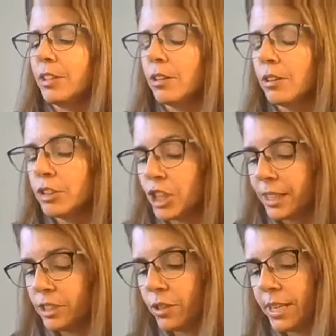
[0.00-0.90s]
Your
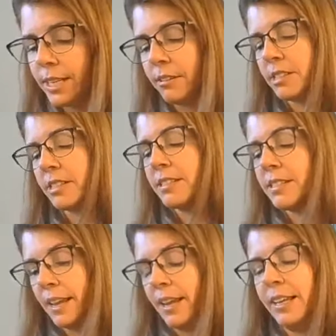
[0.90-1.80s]
challenge right now is to
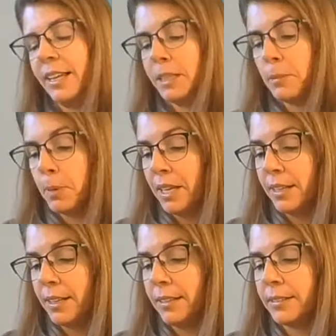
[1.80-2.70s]
stay
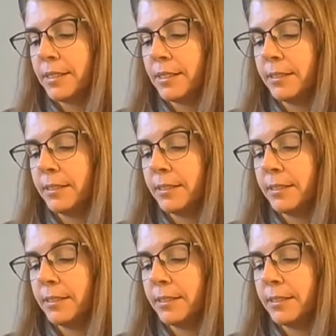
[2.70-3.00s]
independent,